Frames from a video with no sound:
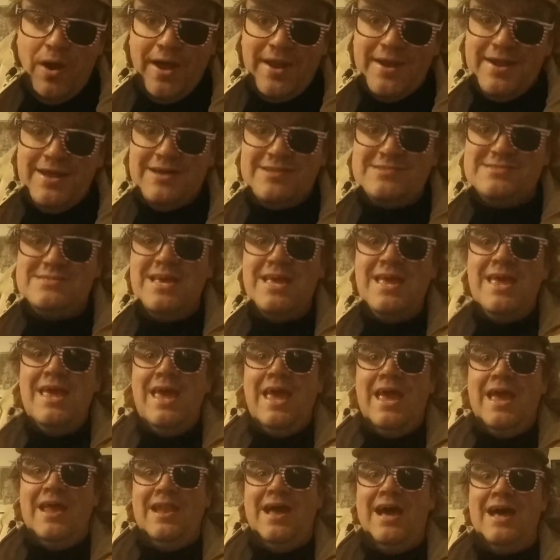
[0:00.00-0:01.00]
on us
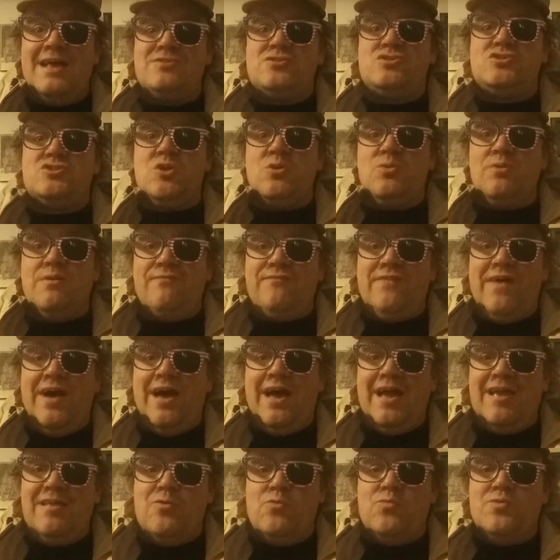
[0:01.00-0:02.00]
and not
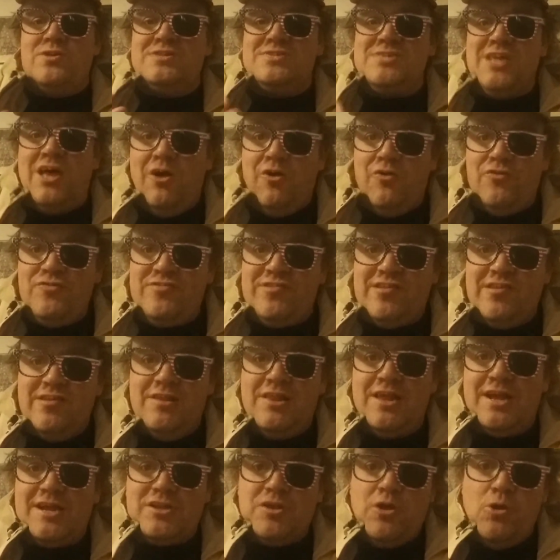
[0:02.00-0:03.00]
certify the results of
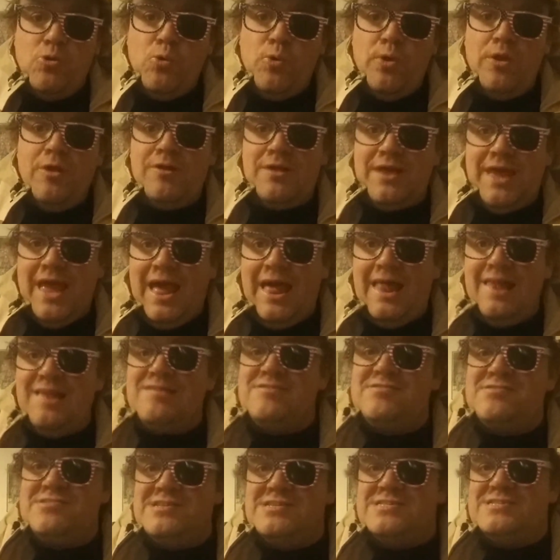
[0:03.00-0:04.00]
the Electoral
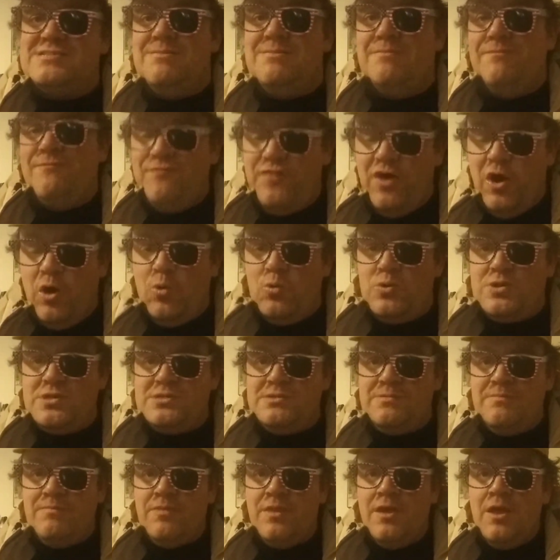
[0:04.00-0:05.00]
College system vote.
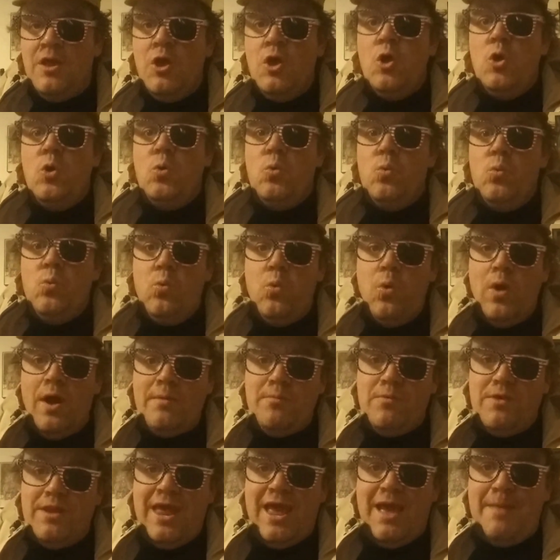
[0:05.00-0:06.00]

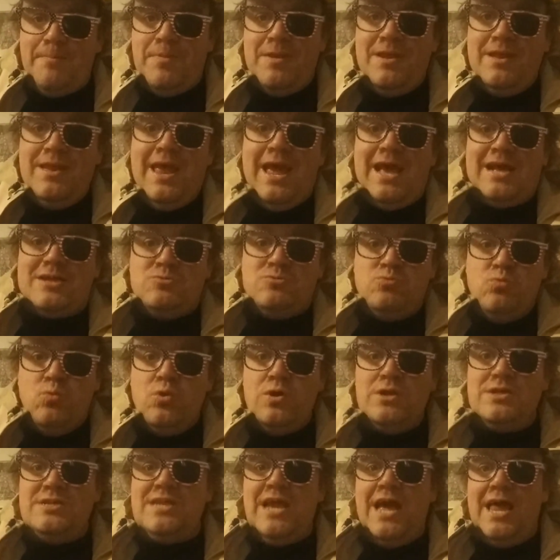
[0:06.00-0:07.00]
What would happen next?
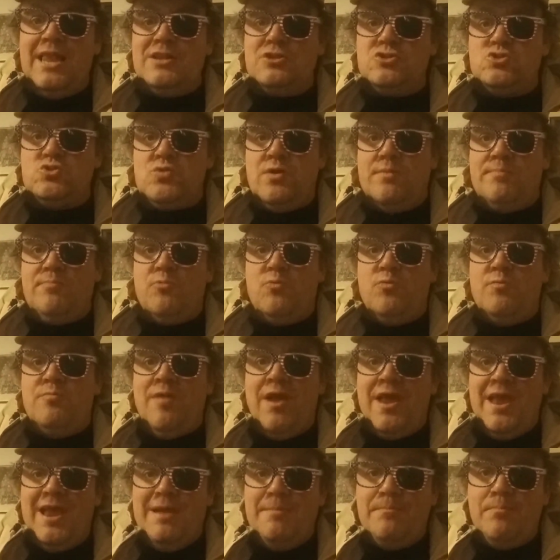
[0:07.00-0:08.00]
Would Donald Trump
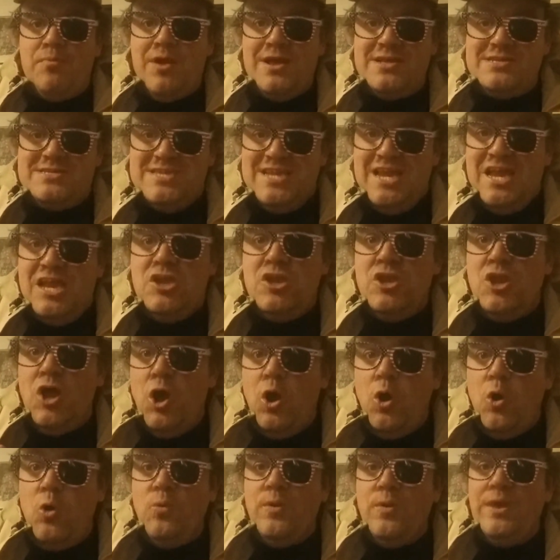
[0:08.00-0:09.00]
remain president?
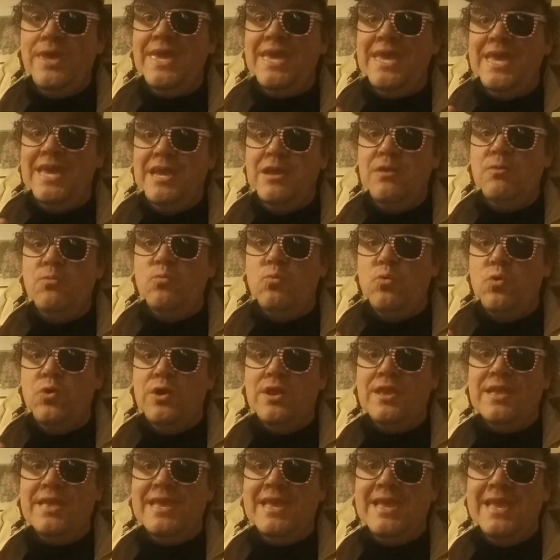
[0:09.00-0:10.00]
No, he
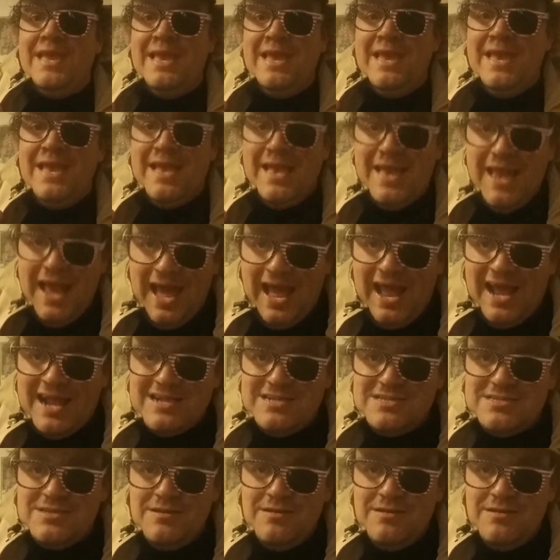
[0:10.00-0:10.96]
would not.